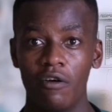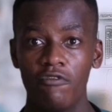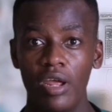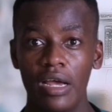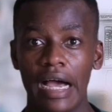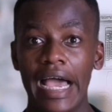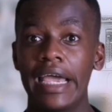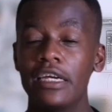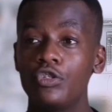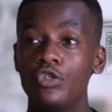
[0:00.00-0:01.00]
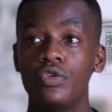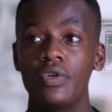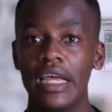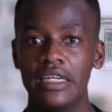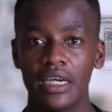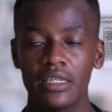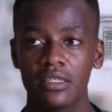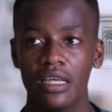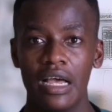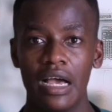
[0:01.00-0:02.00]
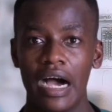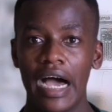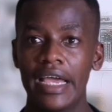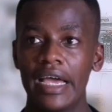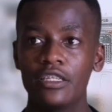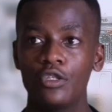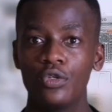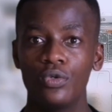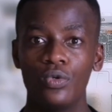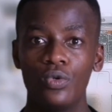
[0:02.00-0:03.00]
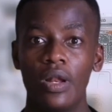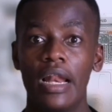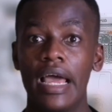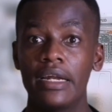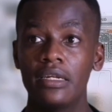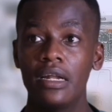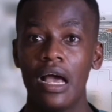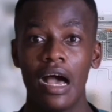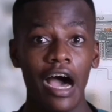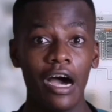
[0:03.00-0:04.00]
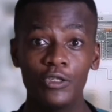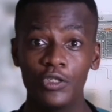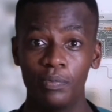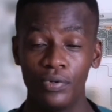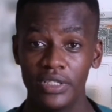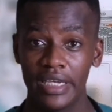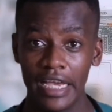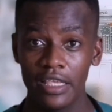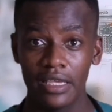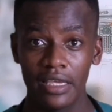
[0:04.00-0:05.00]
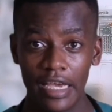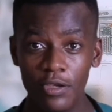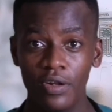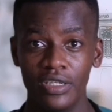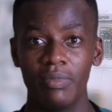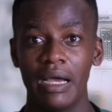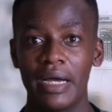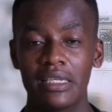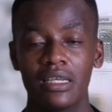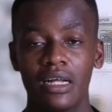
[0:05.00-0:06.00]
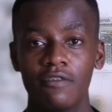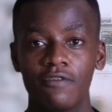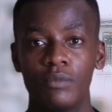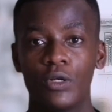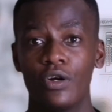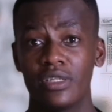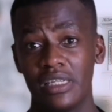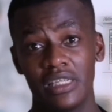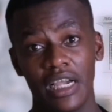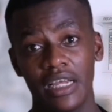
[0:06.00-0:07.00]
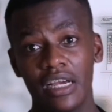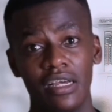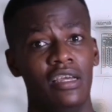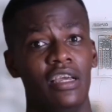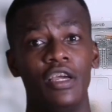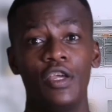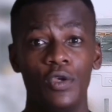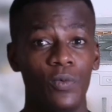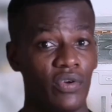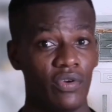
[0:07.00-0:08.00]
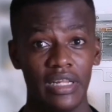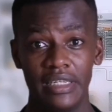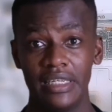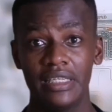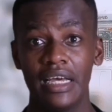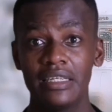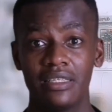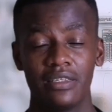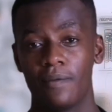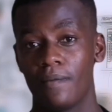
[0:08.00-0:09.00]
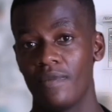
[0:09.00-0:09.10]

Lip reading: Africa, I had to readjust. I had to learn how to put cannulas by myself, because in China, we really did that